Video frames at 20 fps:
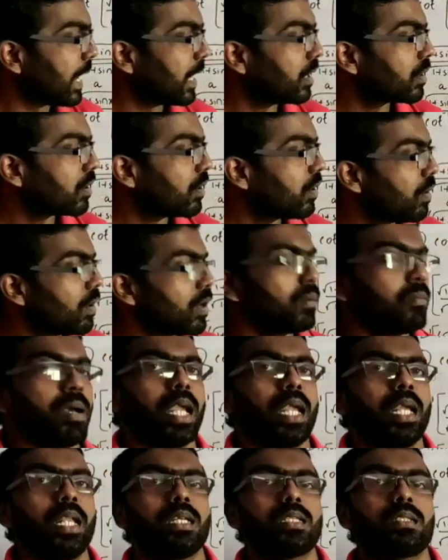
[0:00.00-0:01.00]
and 1
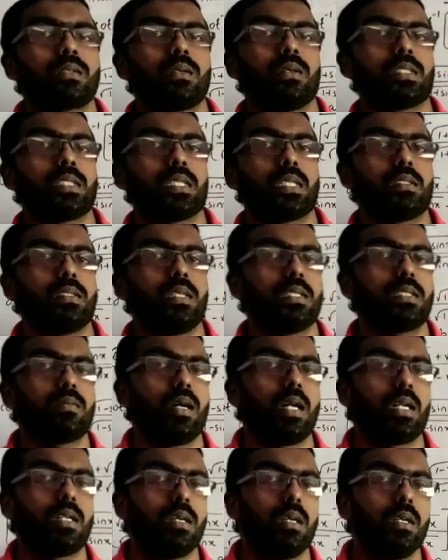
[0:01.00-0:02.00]
minus cos x
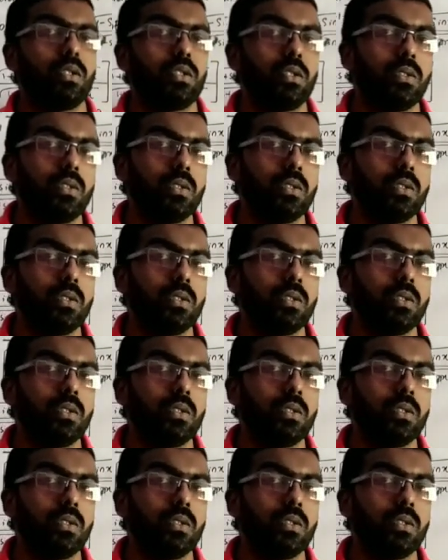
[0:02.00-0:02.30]
is what?